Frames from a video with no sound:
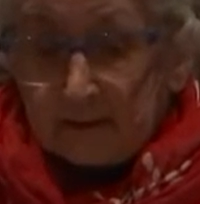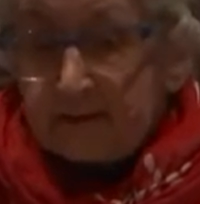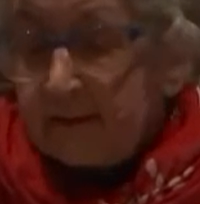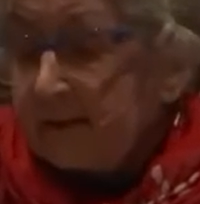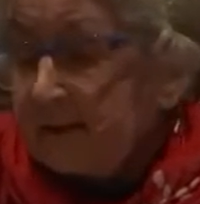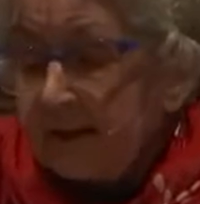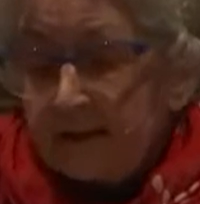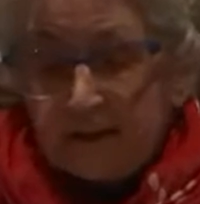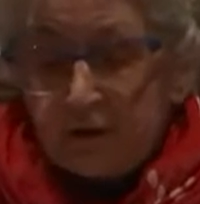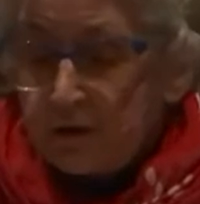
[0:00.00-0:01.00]
This had
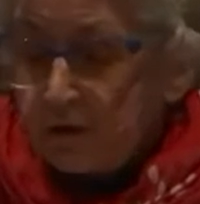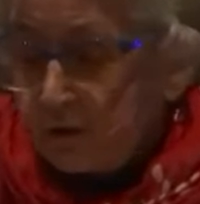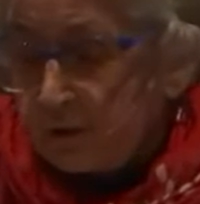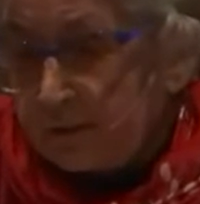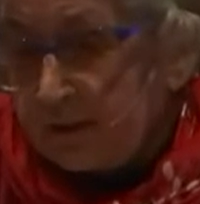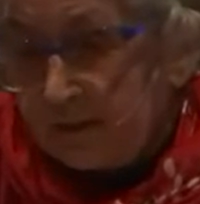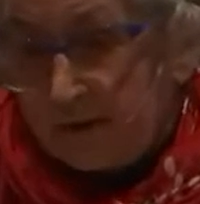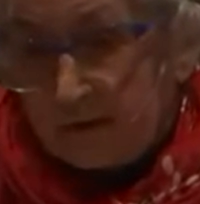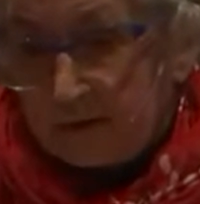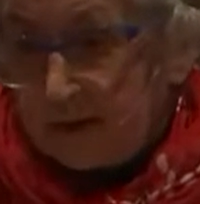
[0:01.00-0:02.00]
nothing to do with
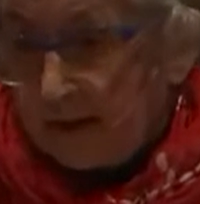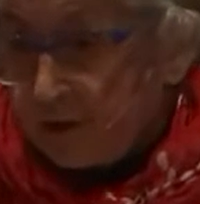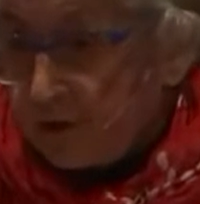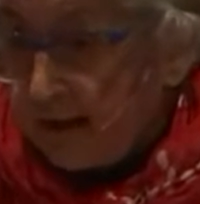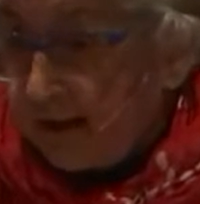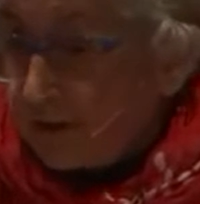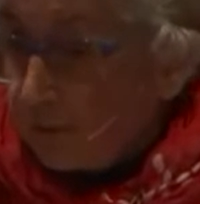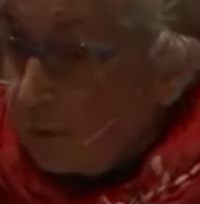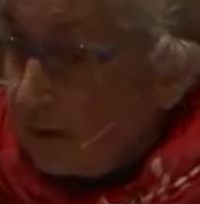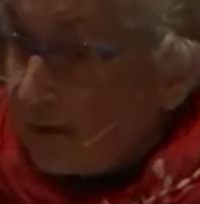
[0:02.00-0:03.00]
living on country as
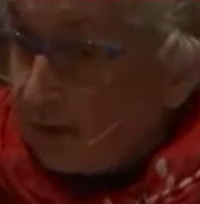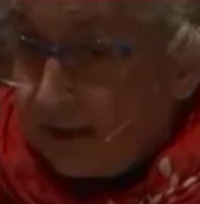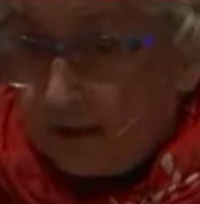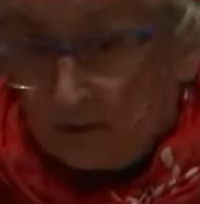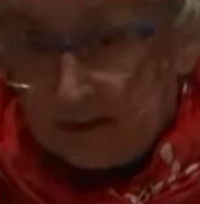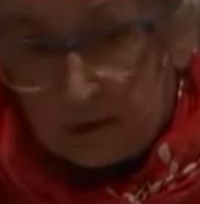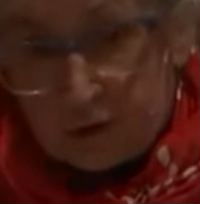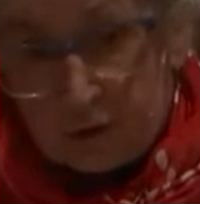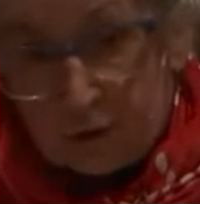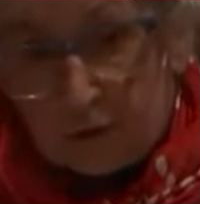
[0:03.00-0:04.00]
it was, or hearing its
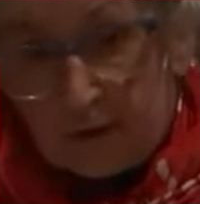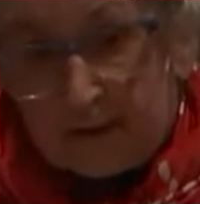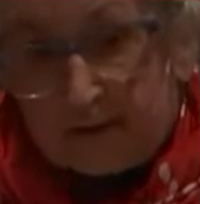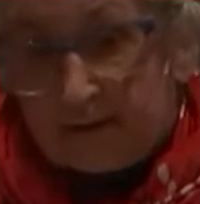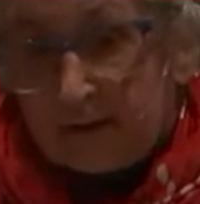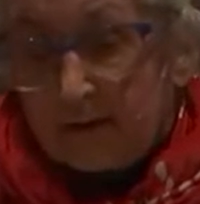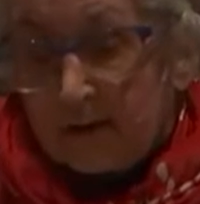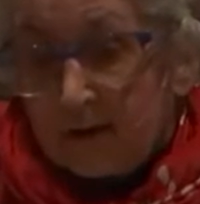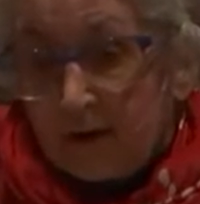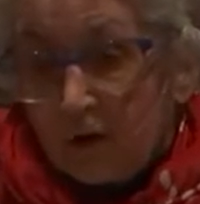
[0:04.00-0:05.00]
stories,
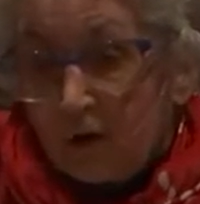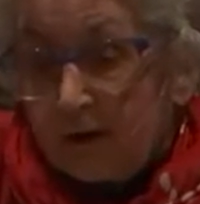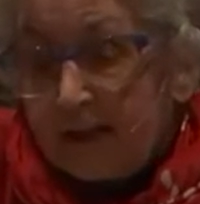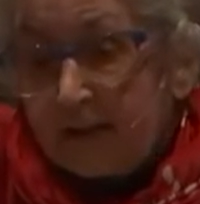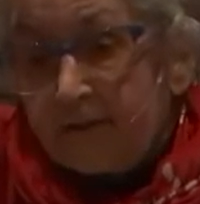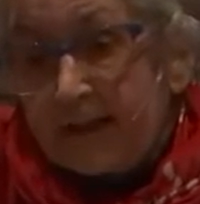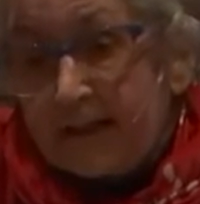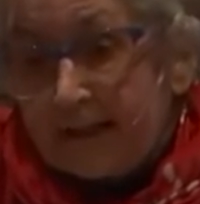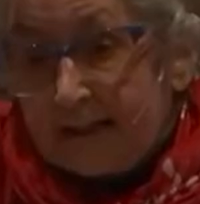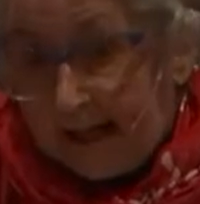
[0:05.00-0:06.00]
or even
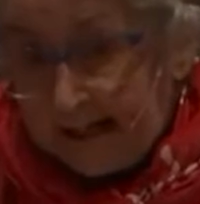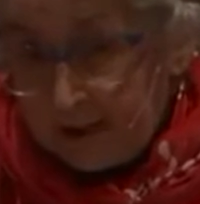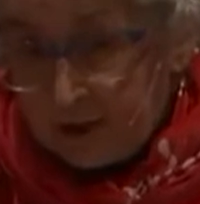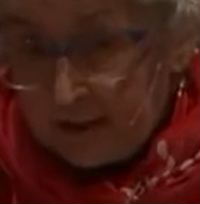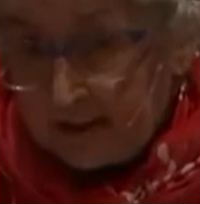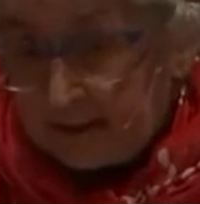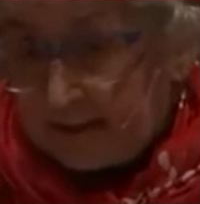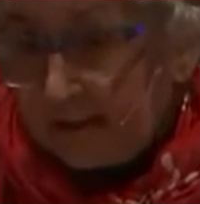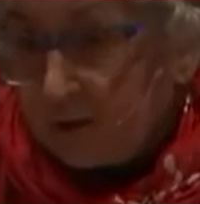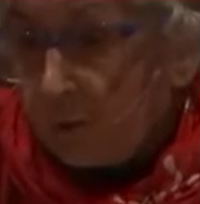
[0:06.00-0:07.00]
engaging
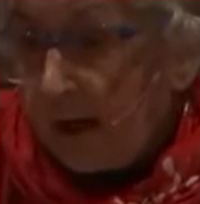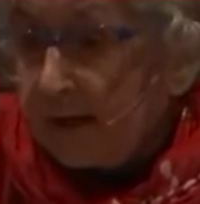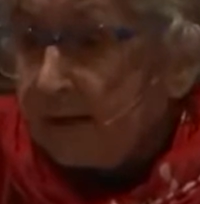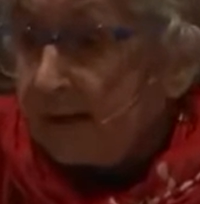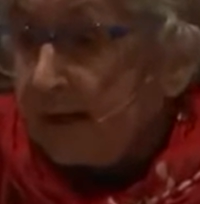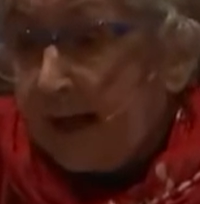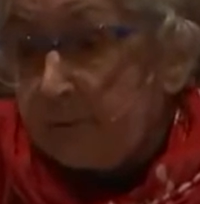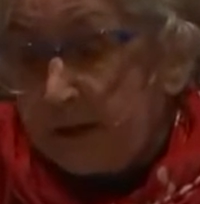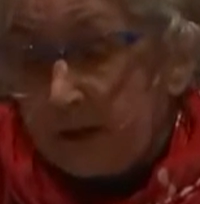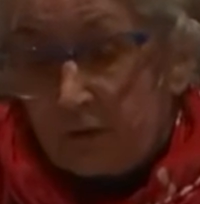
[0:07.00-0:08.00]
it in the way that it
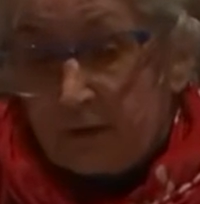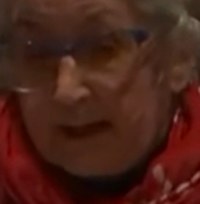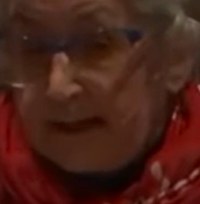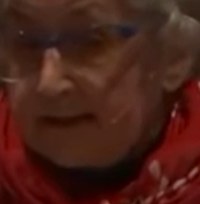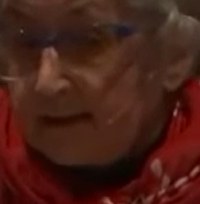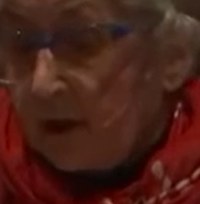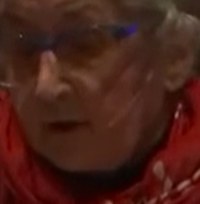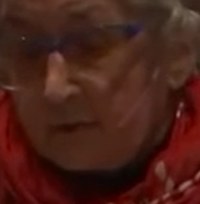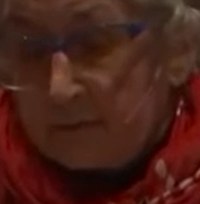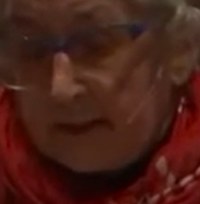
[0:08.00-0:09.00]
had been created
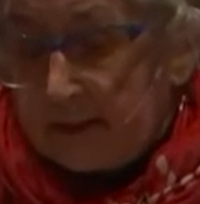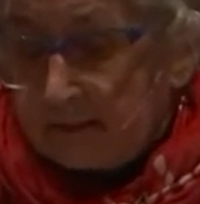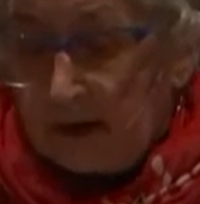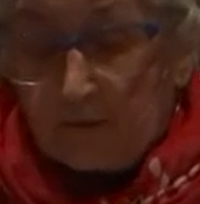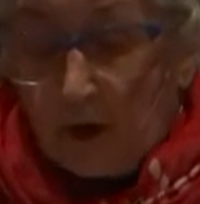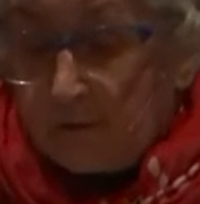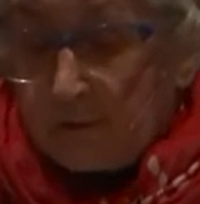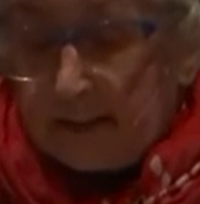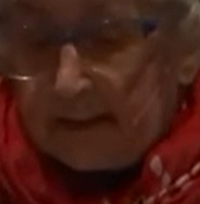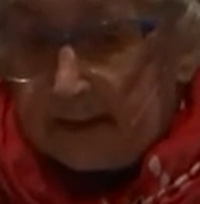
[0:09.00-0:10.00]
over
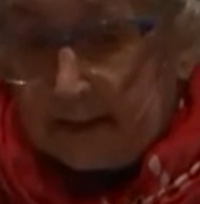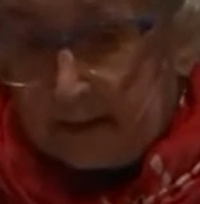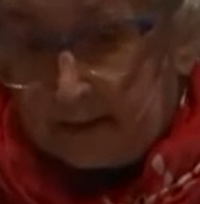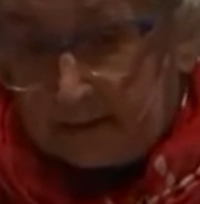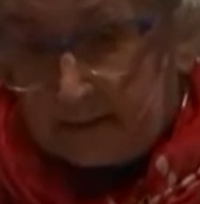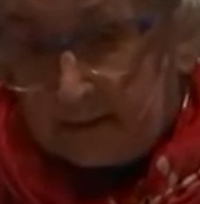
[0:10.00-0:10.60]
millennia.